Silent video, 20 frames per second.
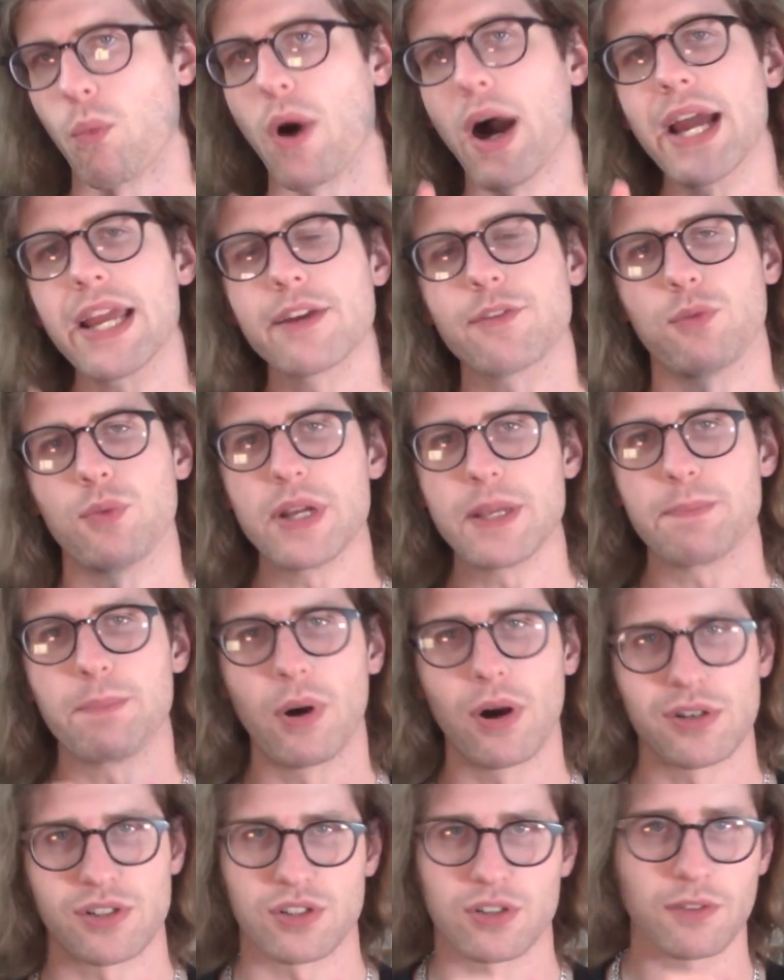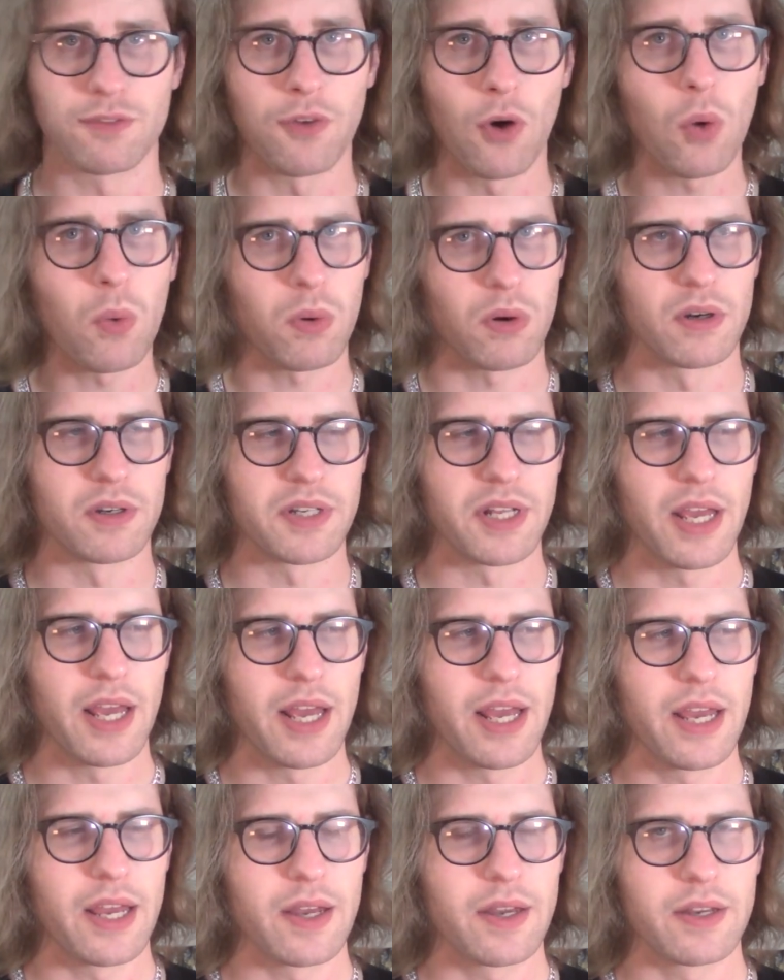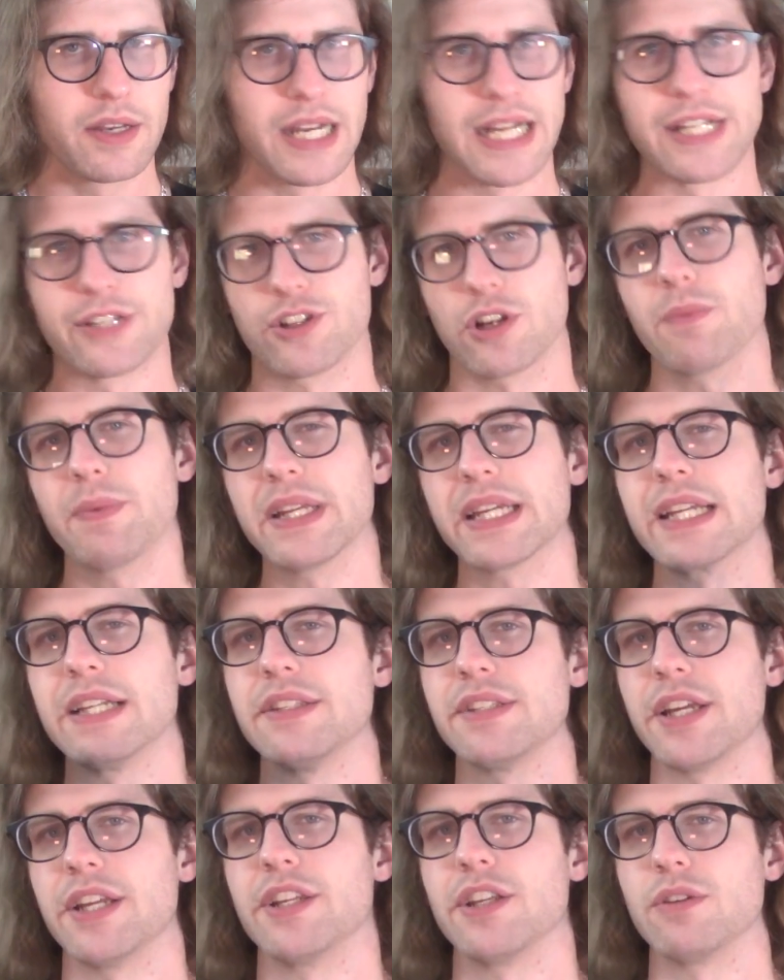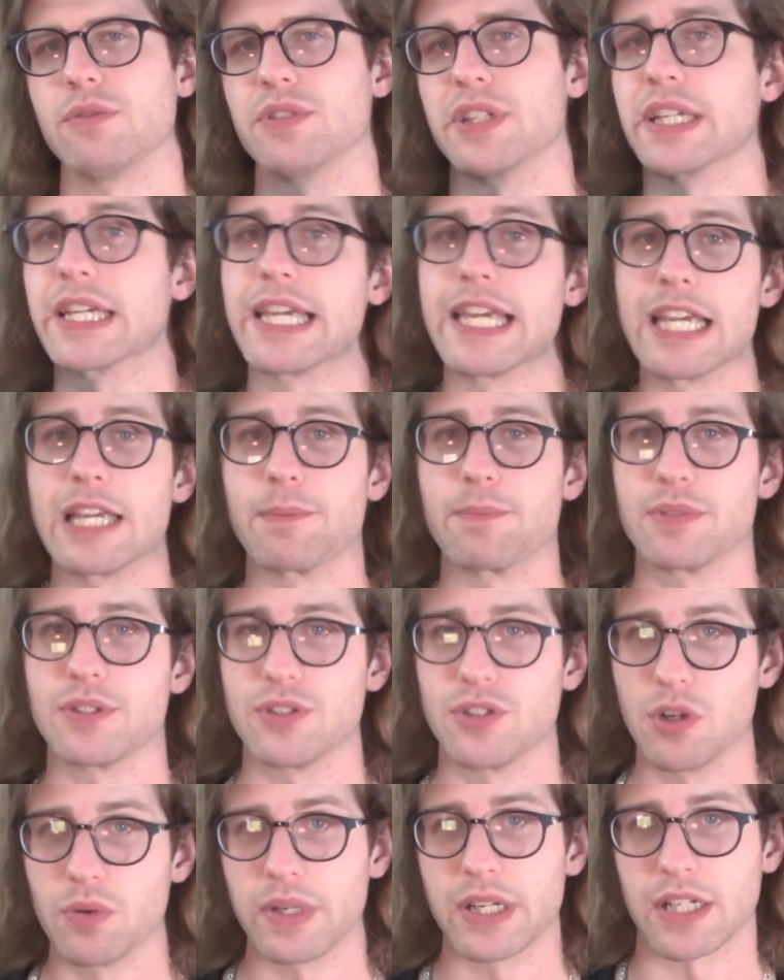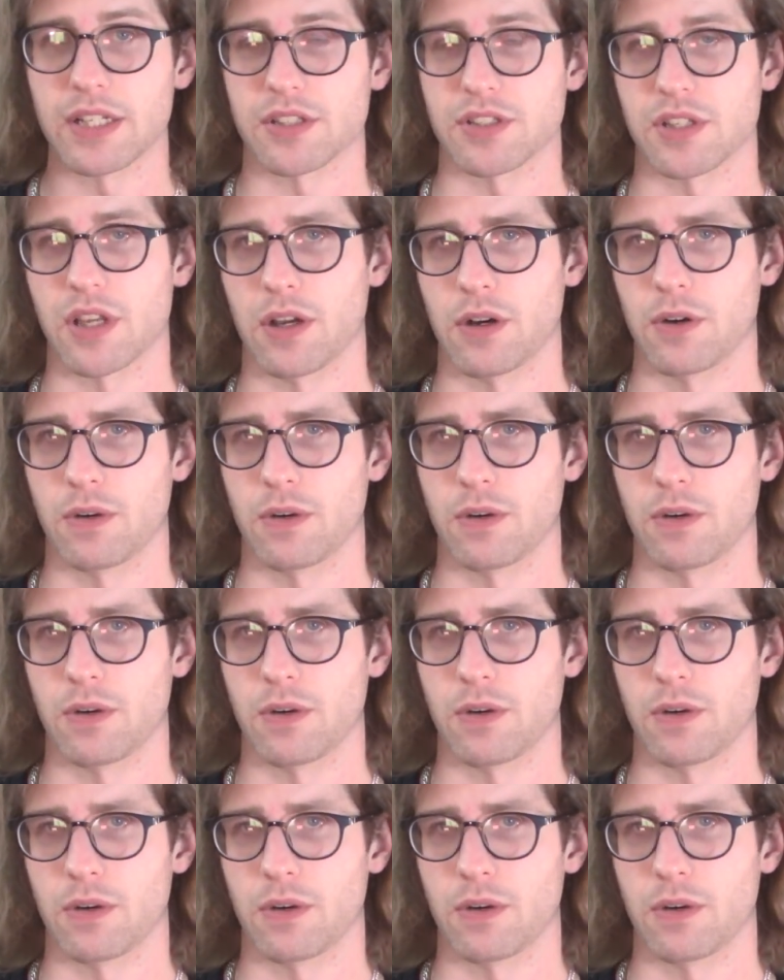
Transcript: Why have we pushed forward, and should we continue to keep doing so?